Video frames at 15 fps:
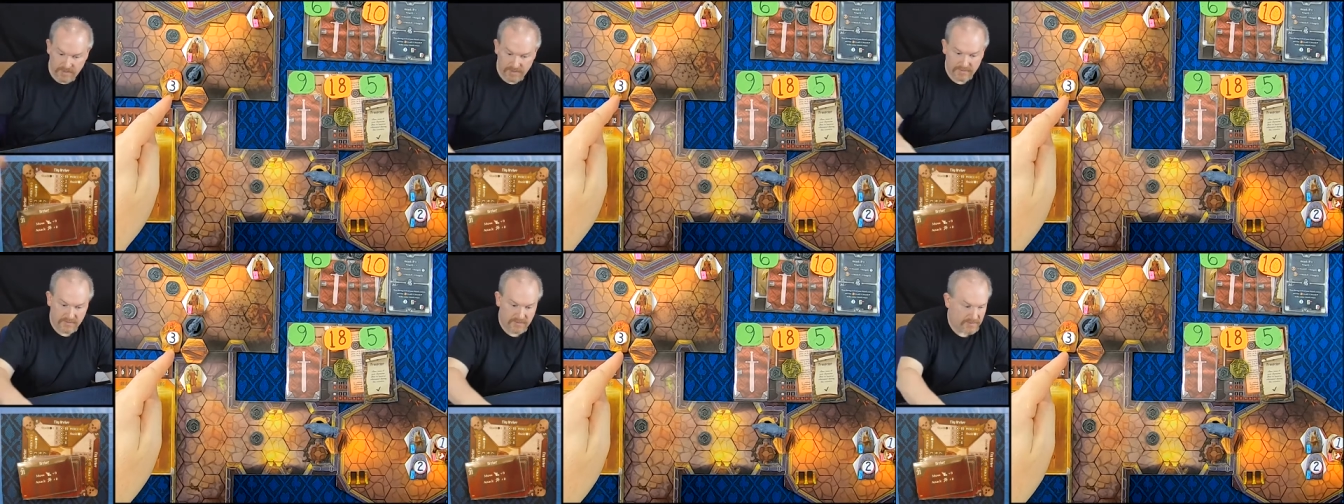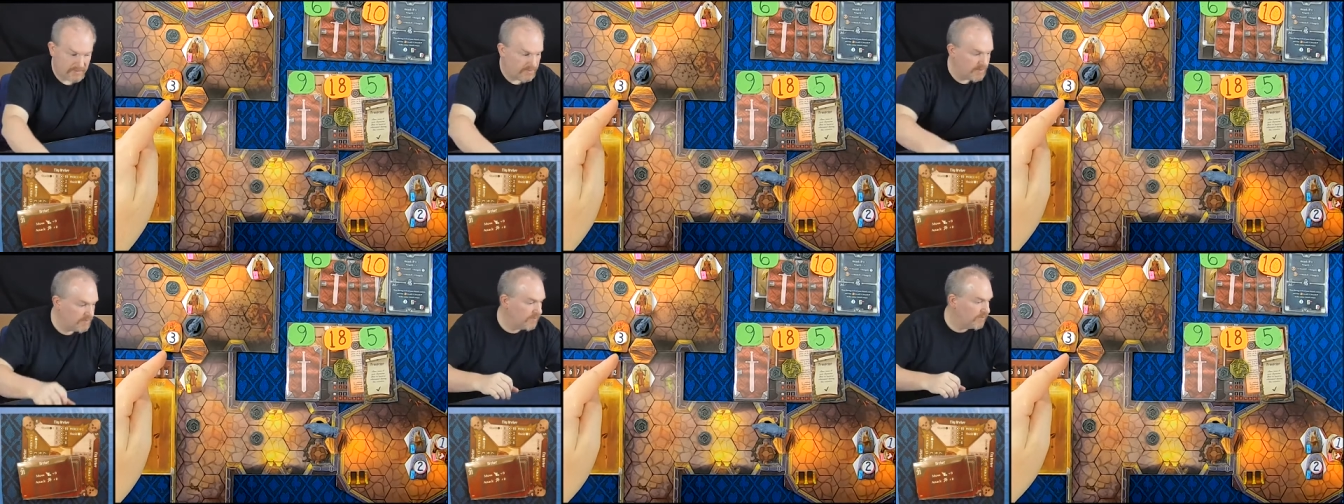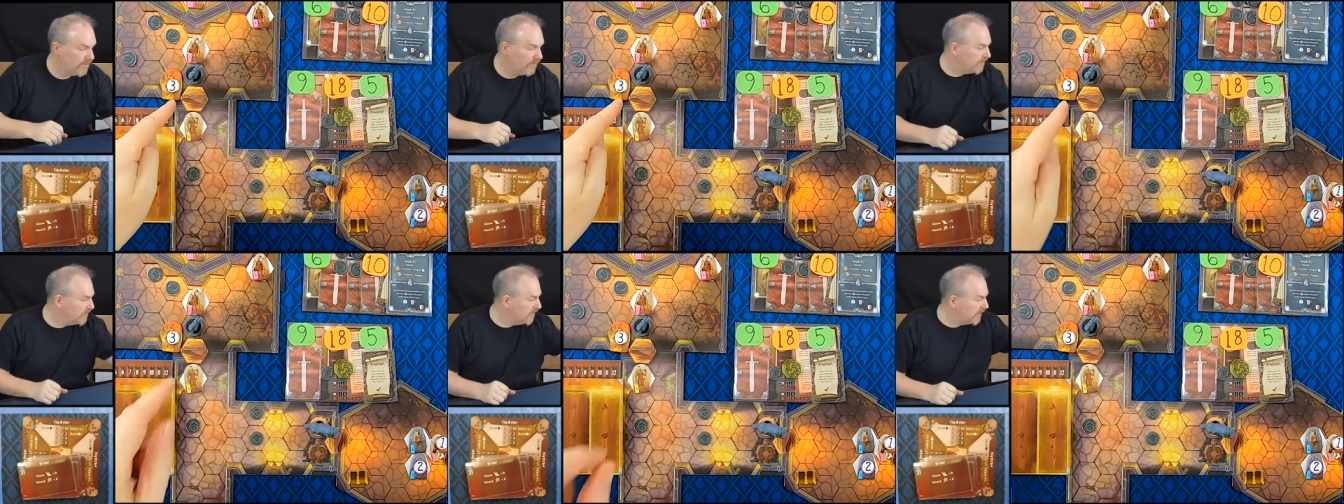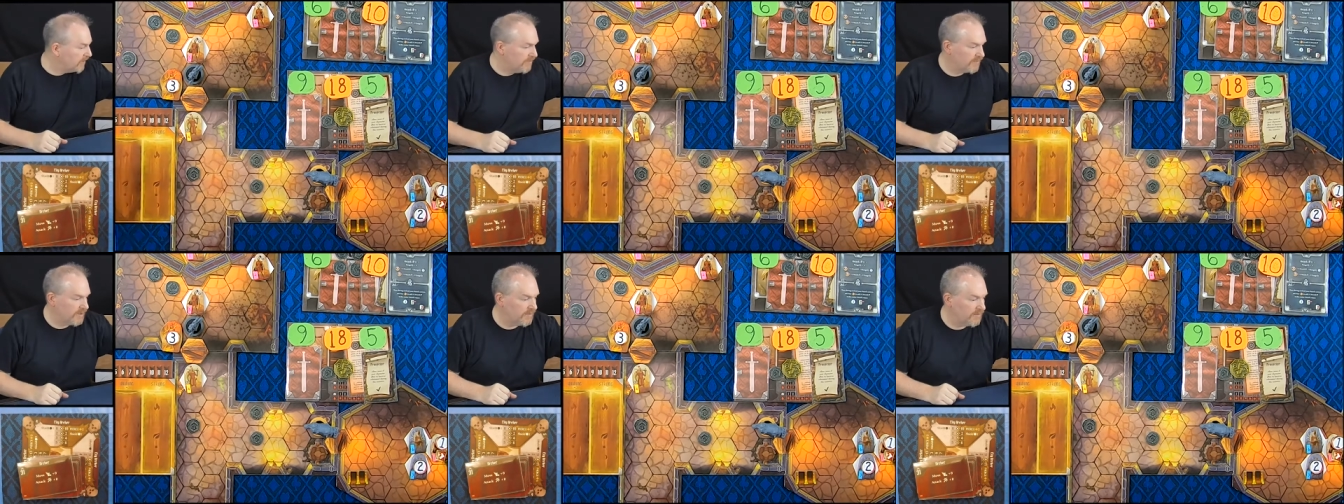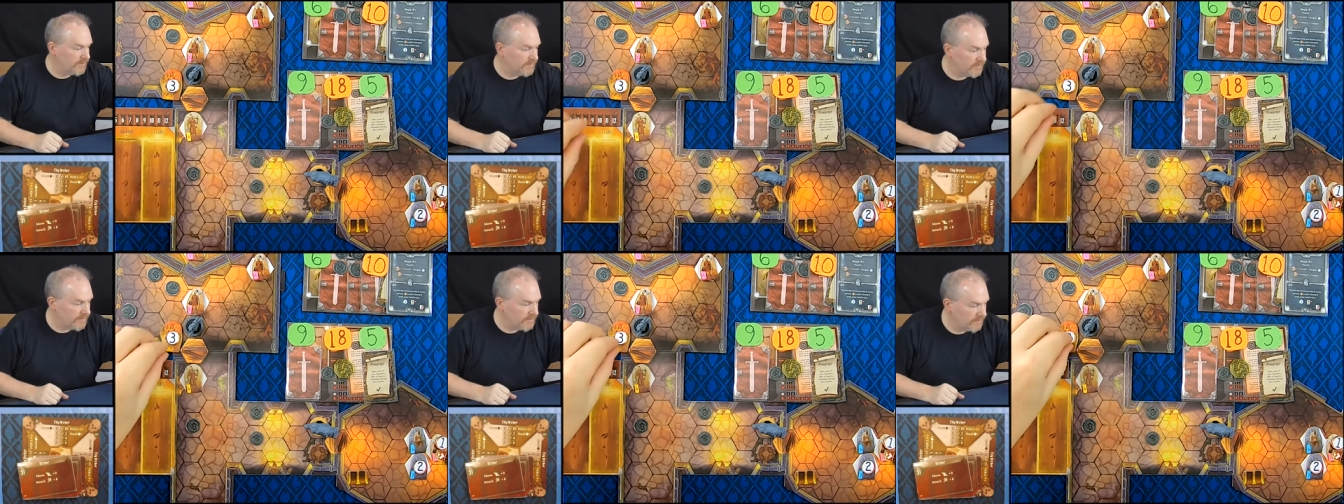That's 3 more on Jekserah.
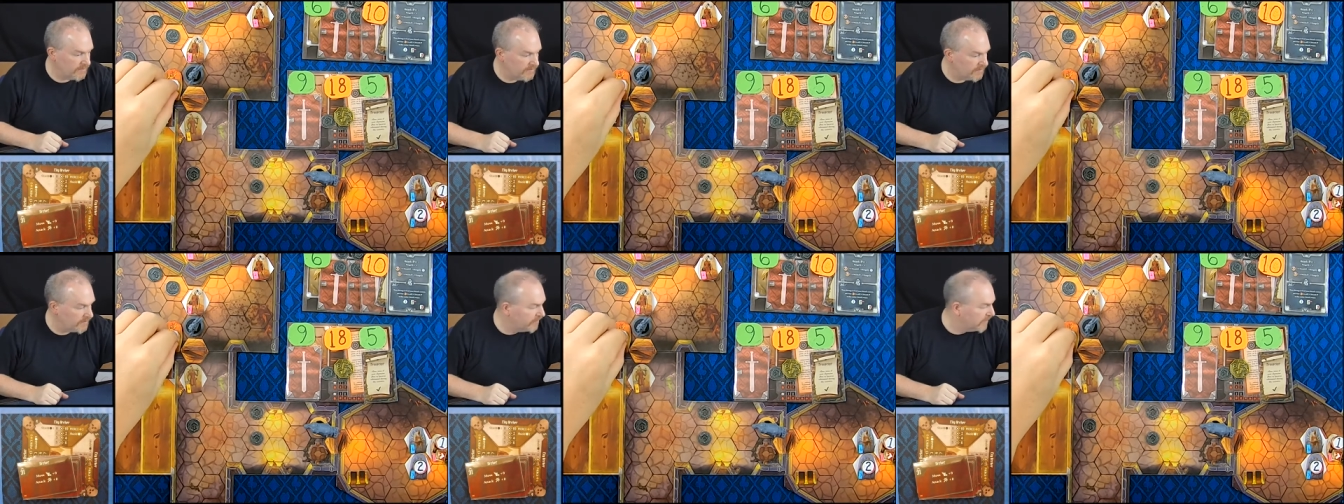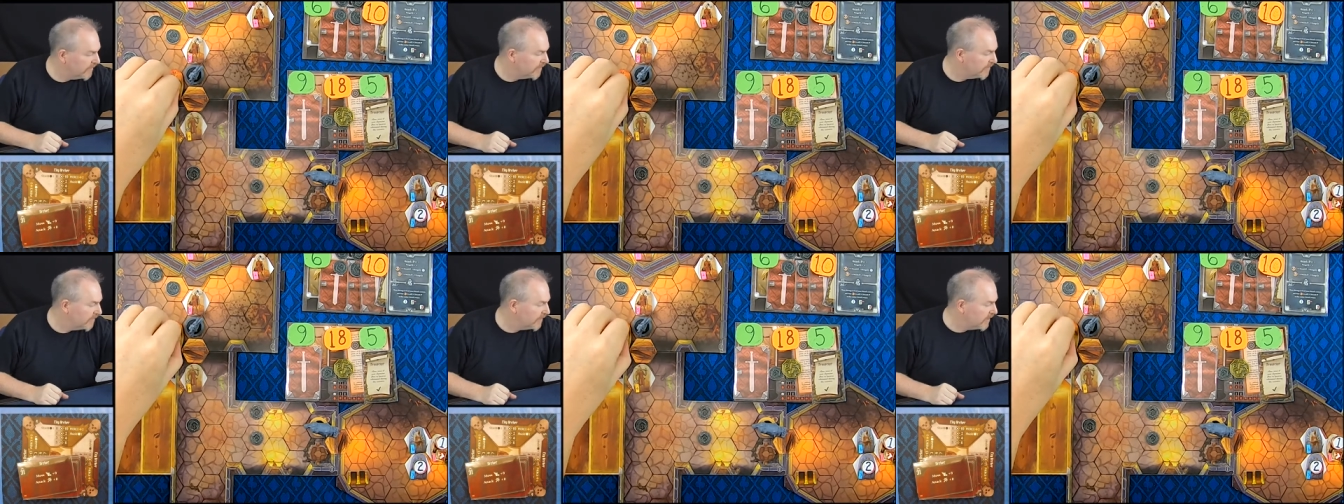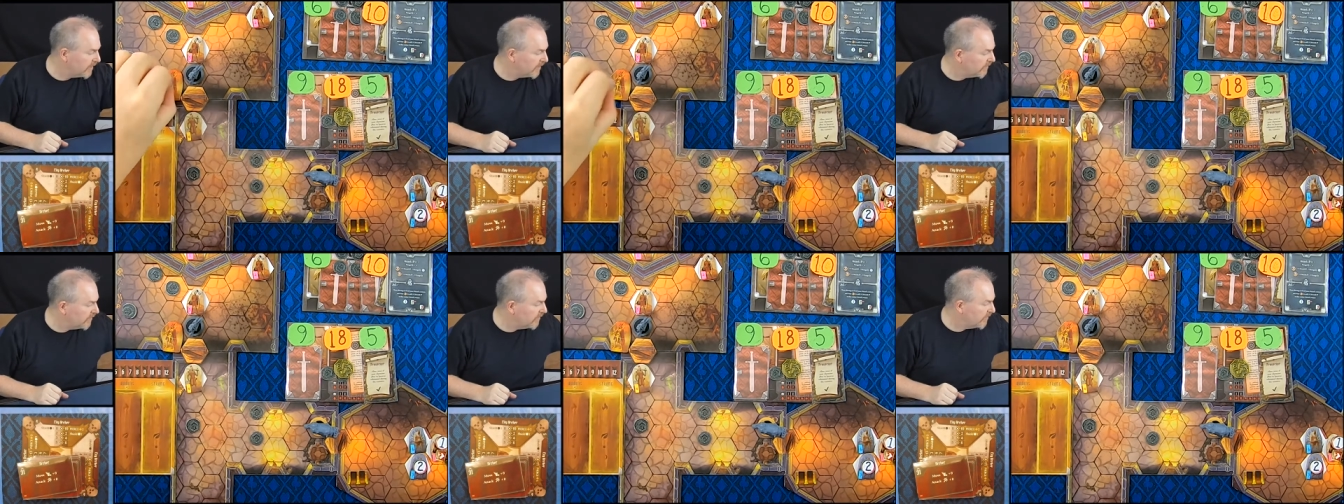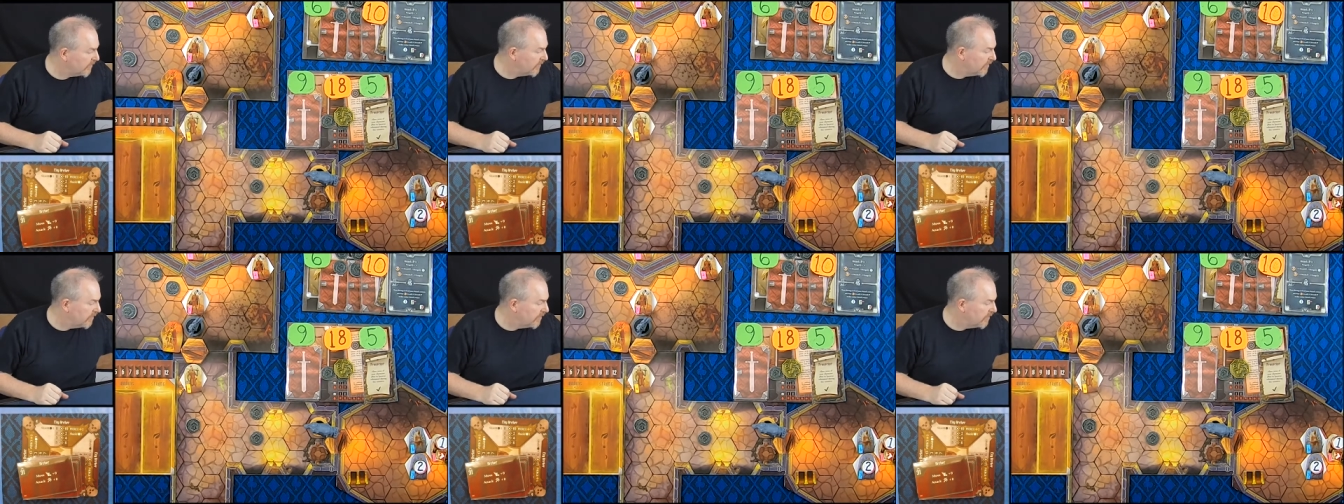She'll go from 3 to 6.